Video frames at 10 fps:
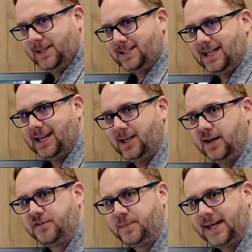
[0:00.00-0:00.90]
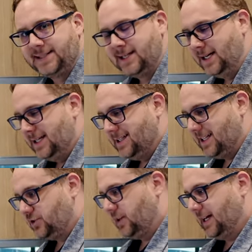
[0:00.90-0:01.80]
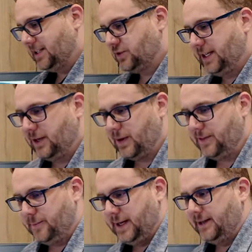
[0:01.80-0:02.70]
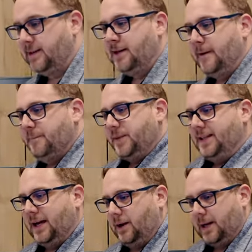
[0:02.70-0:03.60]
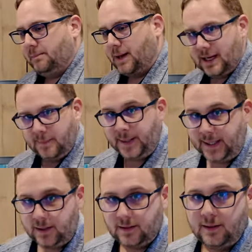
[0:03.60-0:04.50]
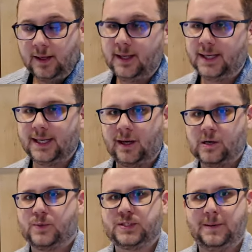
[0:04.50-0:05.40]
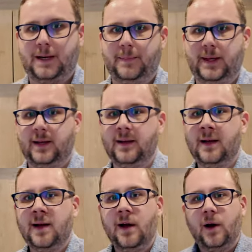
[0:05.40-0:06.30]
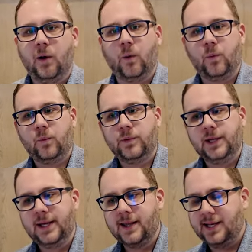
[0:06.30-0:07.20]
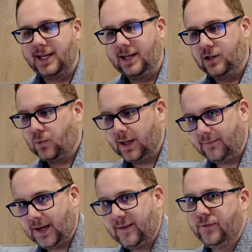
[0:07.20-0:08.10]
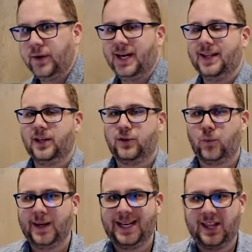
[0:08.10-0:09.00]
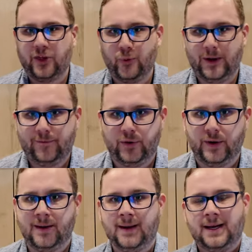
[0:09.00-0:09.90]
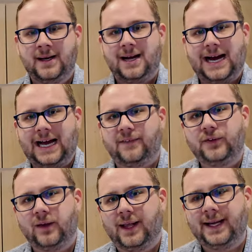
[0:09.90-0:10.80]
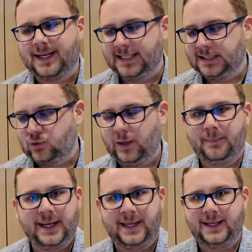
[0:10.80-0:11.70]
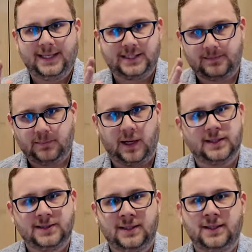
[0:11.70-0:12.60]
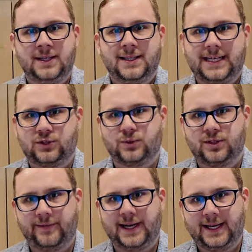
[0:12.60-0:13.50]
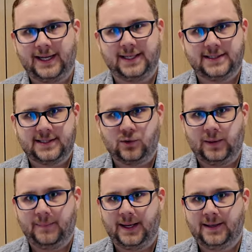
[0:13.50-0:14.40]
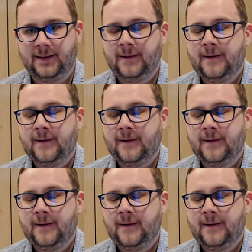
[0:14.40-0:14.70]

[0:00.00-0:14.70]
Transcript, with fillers: but it's not enough space that you can actually get around the bed. Now, in my opinion, and 100% my opinion, on the 25 foot and the 23 foot, I feel like twin bed is a must. That's what you've got to get, is the twin bed.